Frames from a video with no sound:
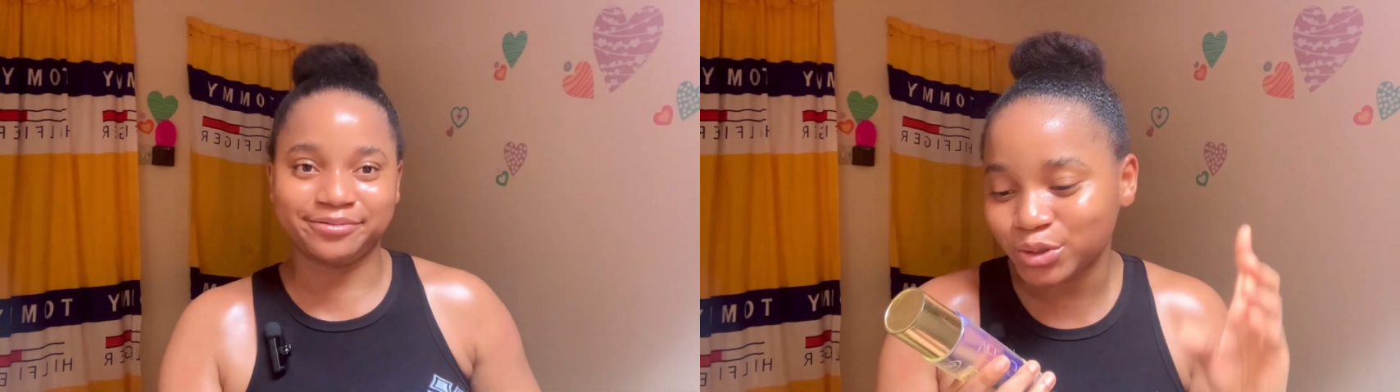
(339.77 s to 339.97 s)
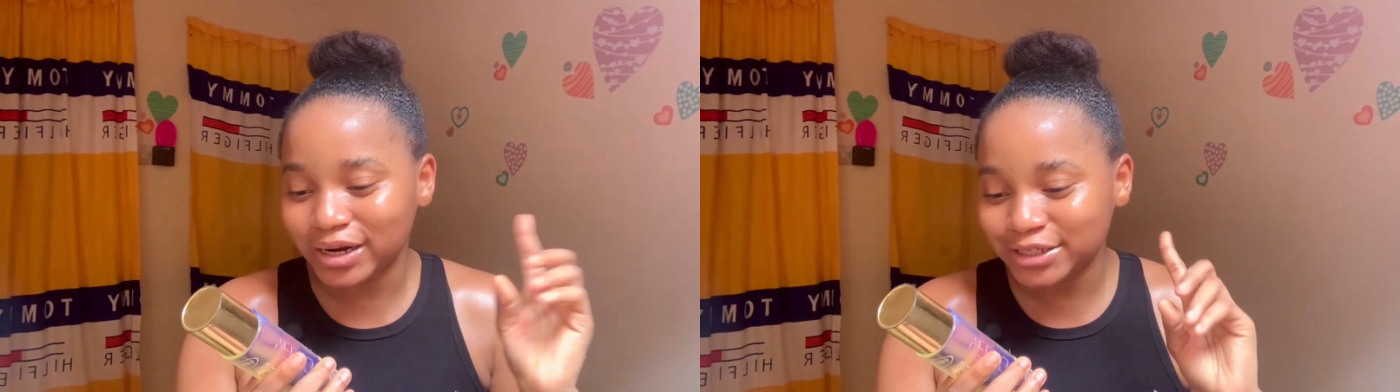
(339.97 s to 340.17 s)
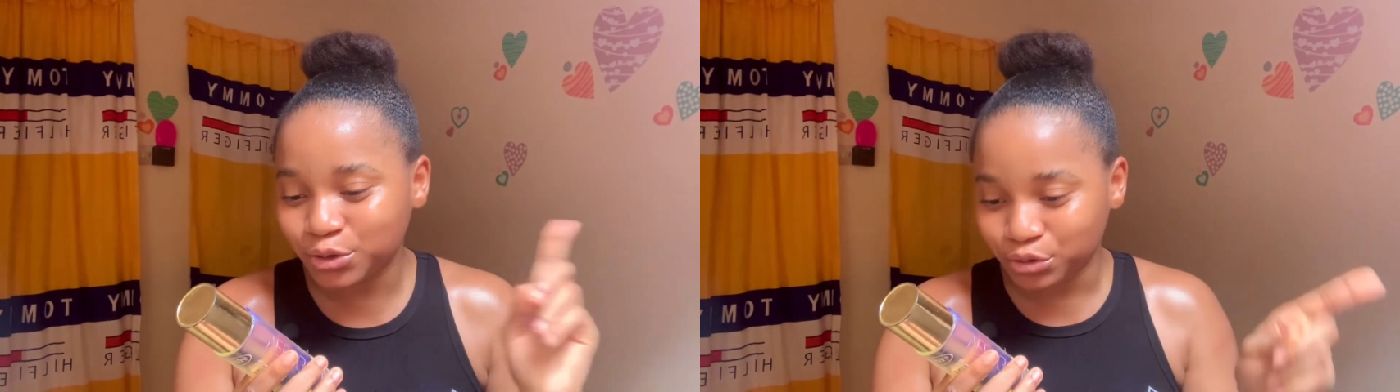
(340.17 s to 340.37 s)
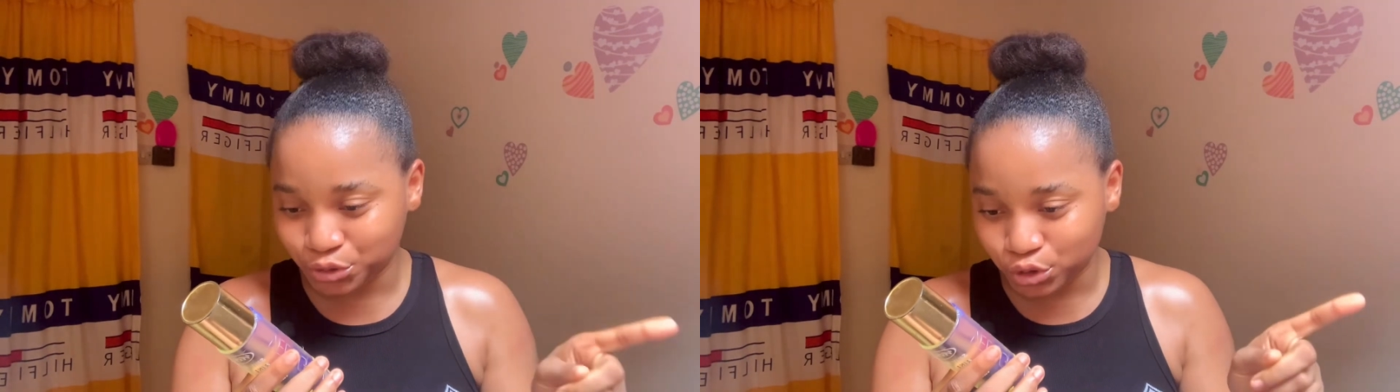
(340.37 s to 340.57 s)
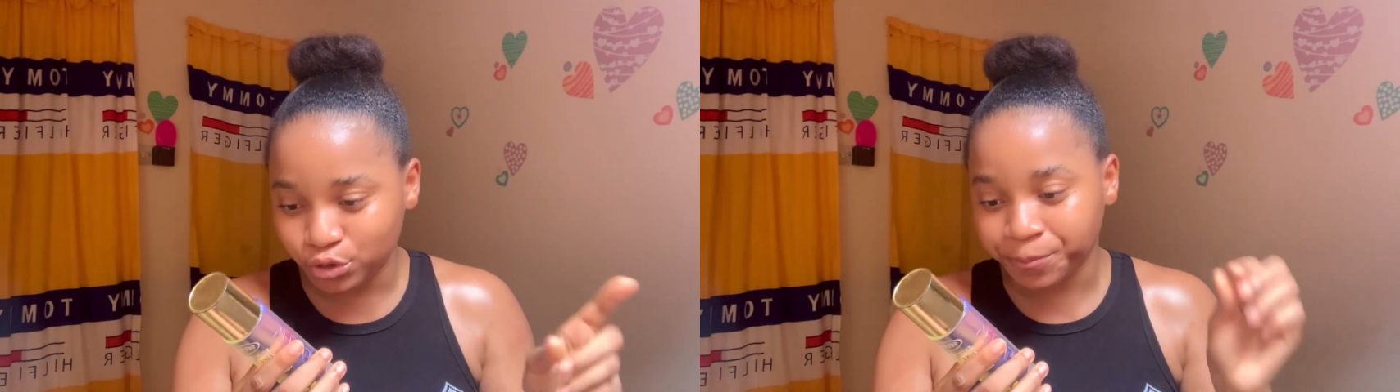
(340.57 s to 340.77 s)
So let's
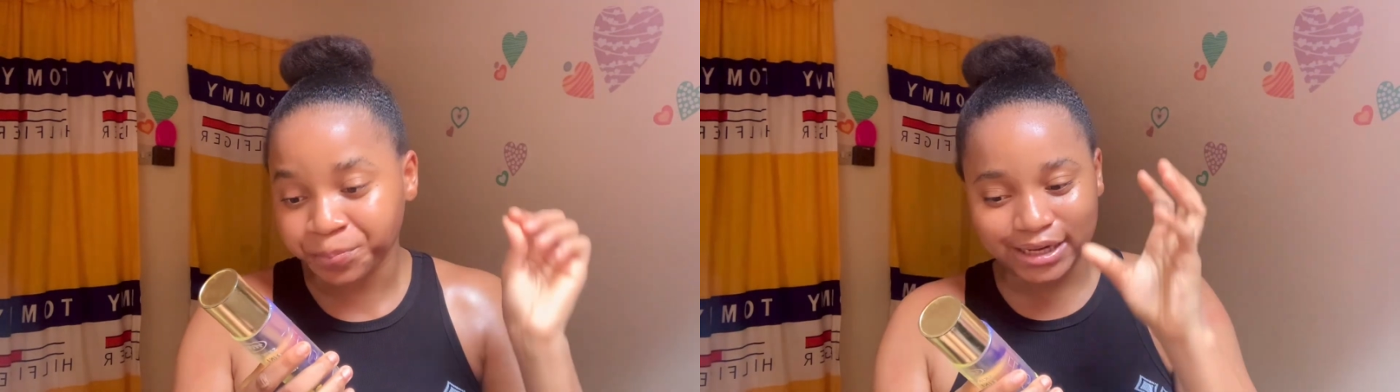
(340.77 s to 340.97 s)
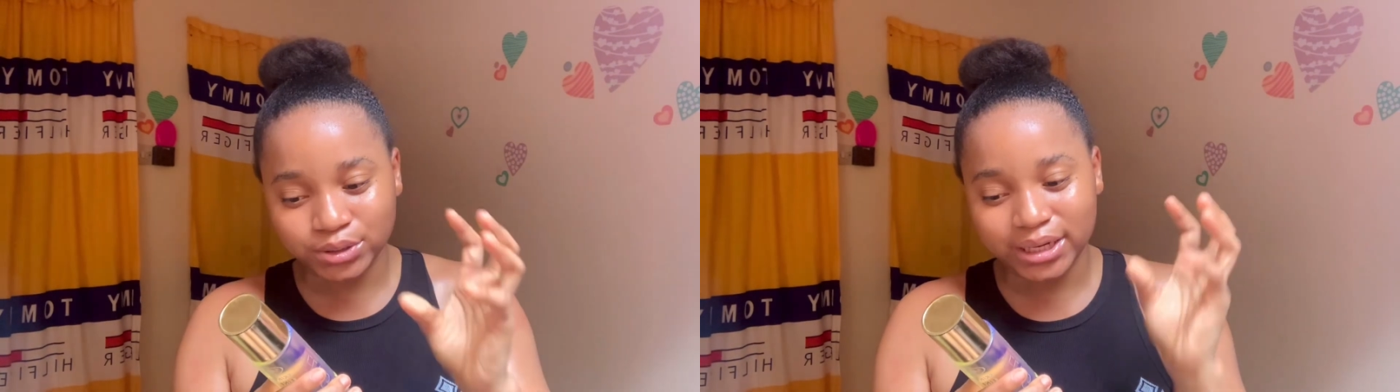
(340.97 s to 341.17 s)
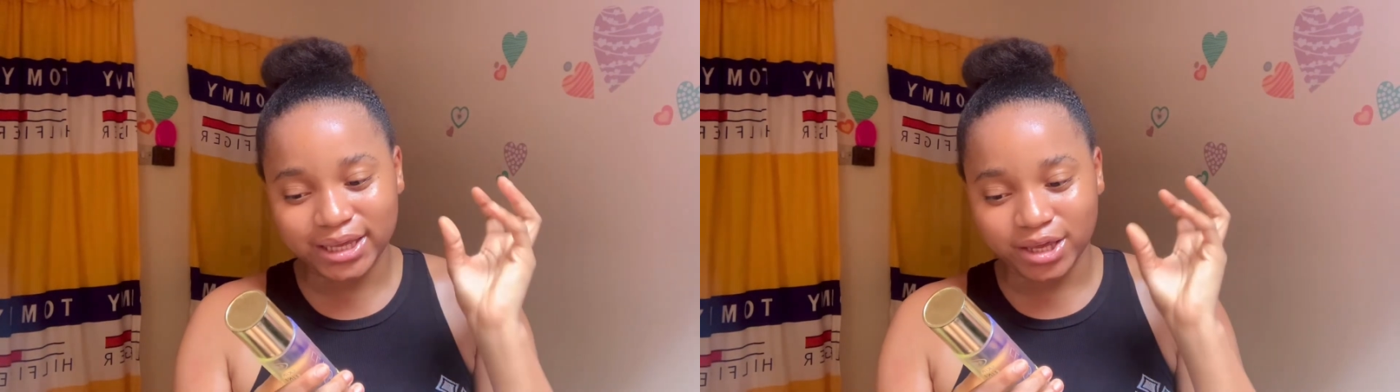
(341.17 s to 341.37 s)
continue. It actually